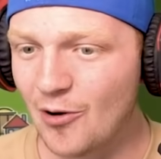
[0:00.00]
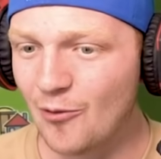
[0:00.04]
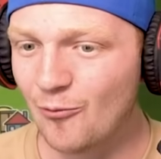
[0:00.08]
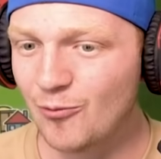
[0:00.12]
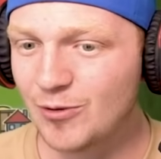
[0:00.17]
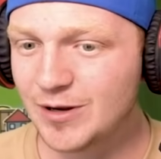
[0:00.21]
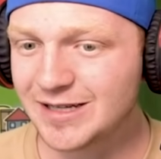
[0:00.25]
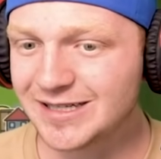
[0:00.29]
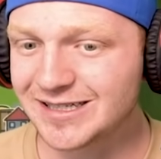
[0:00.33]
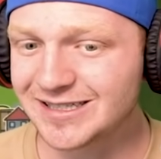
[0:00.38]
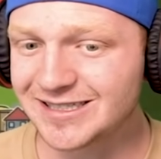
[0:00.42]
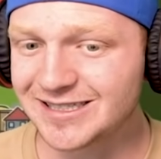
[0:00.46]

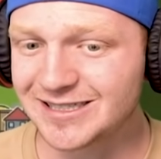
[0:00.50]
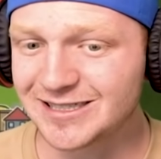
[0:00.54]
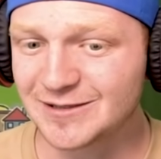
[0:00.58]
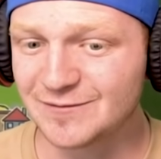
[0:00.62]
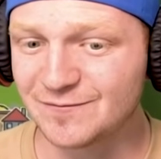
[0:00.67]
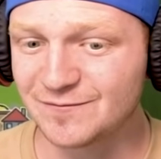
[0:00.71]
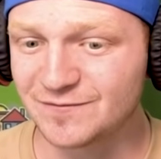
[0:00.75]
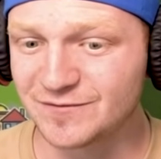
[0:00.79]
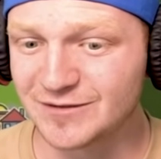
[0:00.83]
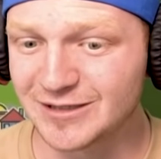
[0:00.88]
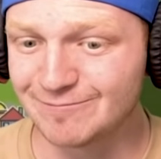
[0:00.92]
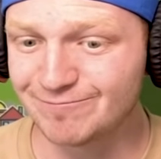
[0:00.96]
We got a
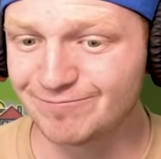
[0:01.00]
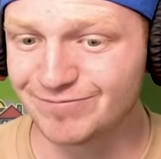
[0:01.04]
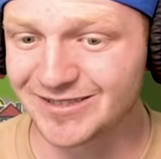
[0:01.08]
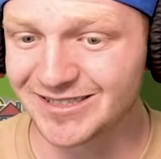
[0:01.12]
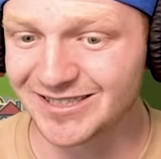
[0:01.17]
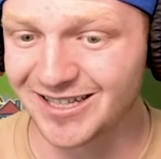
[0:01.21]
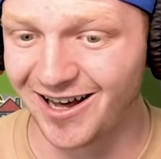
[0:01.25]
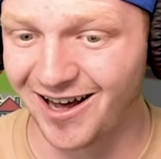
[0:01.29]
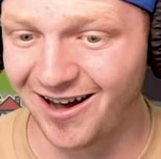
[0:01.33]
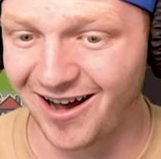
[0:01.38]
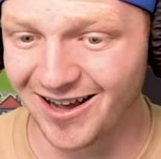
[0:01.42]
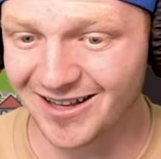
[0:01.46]
flippin'
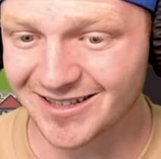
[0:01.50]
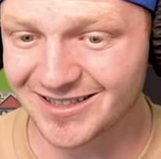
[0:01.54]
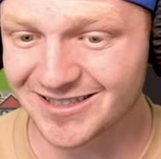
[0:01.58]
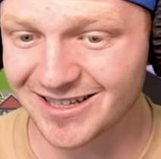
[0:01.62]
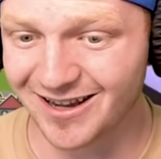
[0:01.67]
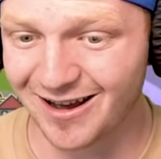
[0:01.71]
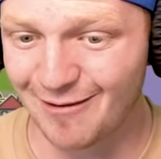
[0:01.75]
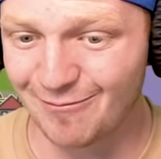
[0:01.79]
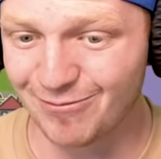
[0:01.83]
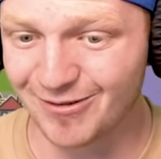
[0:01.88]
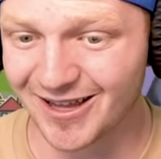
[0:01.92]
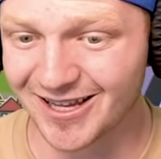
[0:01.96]
hot
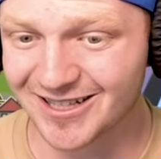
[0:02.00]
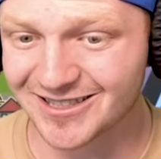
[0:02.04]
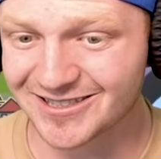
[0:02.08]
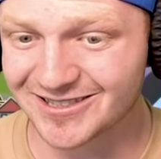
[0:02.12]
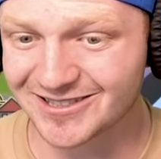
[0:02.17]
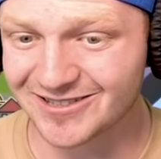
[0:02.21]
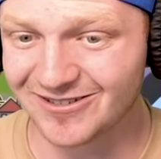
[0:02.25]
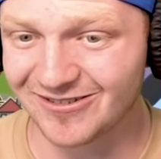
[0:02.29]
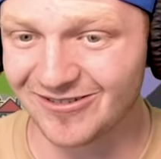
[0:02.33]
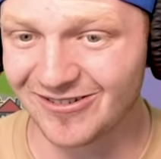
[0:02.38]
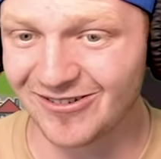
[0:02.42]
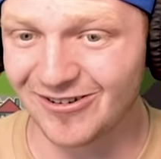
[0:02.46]
tub. Let's
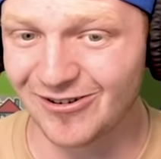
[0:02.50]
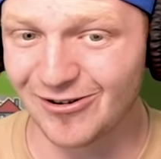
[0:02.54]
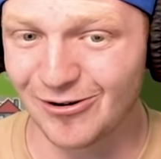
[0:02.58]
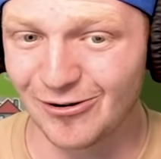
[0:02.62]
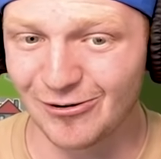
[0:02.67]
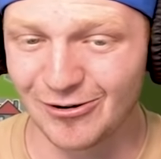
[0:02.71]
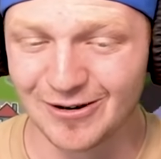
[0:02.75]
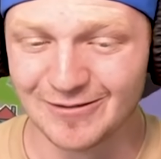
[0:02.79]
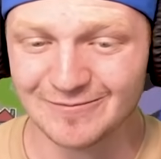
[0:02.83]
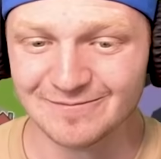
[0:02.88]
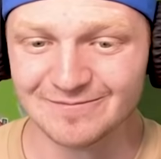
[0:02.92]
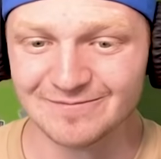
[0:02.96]

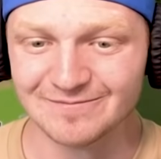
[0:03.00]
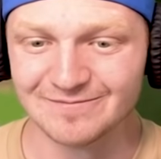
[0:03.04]
go.